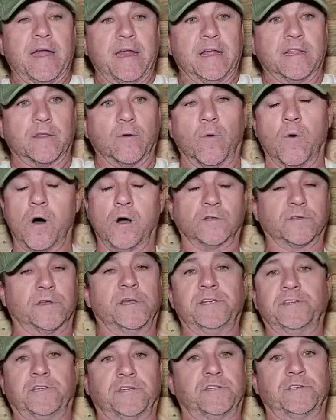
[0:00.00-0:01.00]
of hit the wall. So
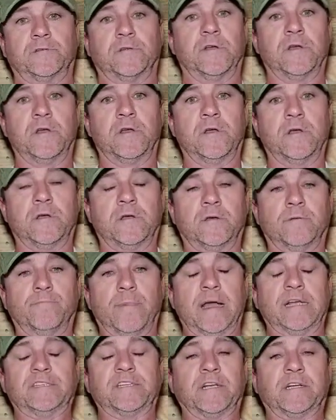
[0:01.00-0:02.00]
he just
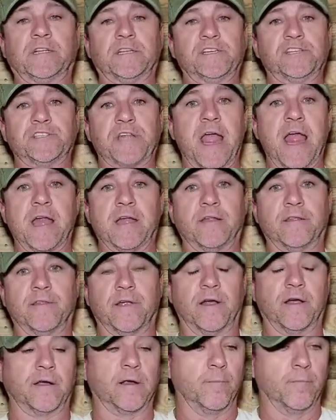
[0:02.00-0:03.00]
basically standing
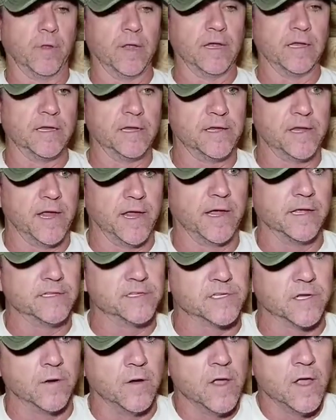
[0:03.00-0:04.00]
there, completely dead.
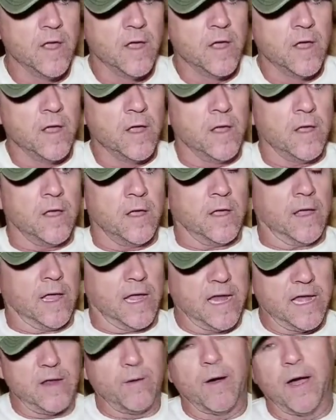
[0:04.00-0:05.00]
So
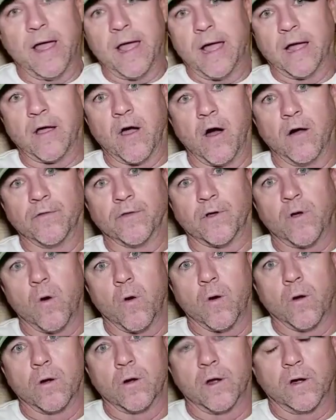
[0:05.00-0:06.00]
anyway, I call the
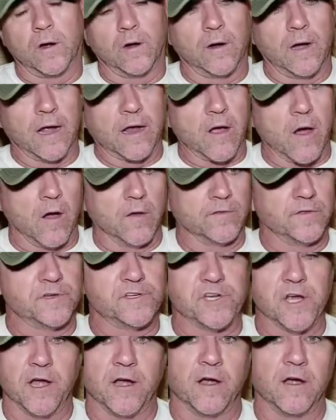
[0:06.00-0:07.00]
coroner, I call the
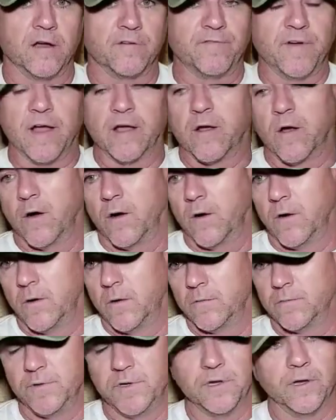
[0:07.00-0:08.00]
sheriff, I
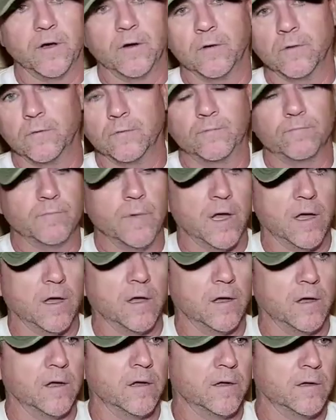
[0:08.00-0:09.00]
call, you know,
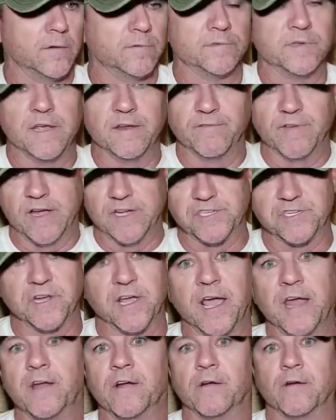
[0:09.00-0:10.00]
uh,
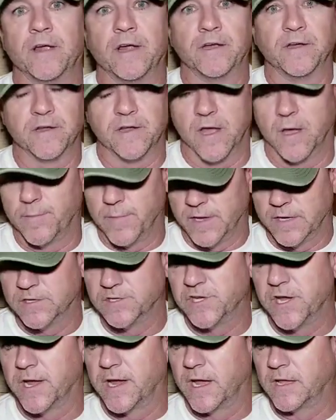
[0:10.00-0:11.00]
investigator in to come in,
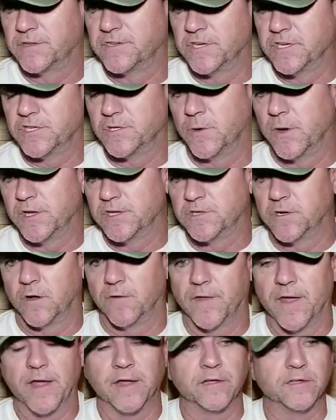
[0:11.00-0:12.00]
check out the situation,
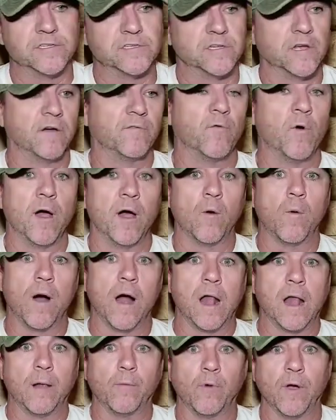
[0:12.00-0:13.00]
all that good stuff. Well,
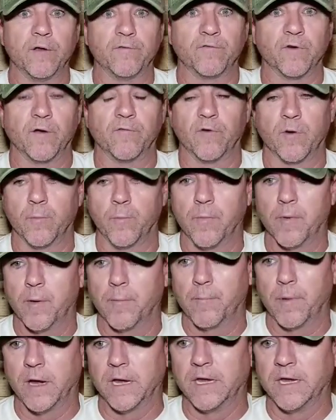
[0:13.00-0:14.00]
while I'm waiting for
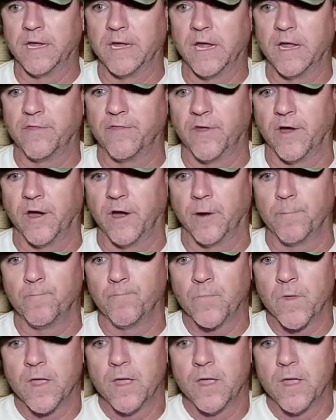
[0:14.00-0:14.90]
everybody to get there,